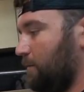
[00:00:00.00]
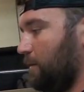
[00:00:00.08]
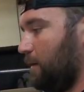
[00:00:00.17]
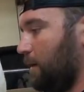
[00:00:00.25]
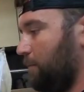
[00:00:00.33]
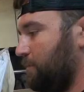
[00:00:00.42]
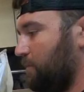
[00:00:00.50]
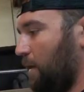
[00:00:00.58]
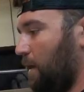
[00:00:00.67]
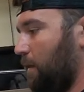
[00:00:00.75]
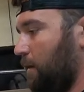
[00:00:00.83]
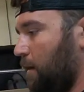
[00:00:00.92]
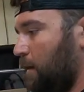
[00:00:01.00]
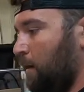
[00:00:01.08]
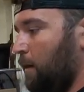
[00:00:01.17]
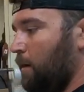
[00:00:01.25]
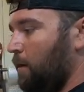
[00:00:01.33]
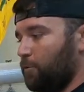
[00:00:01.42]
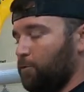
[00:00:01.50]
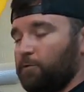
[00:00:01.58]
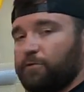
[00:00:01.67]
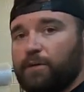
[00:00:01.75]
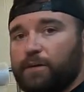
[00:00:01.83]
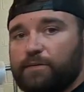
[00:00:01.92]
ended up selling
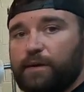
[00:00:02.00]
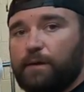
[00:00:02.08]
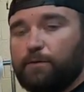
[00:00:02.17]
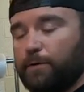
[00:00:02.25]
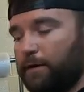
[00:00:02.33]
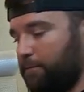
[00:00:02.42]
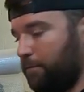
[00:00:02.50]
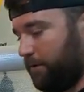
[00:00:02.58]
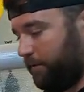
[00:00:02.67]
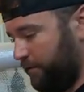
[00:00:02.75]
for $16.12 plus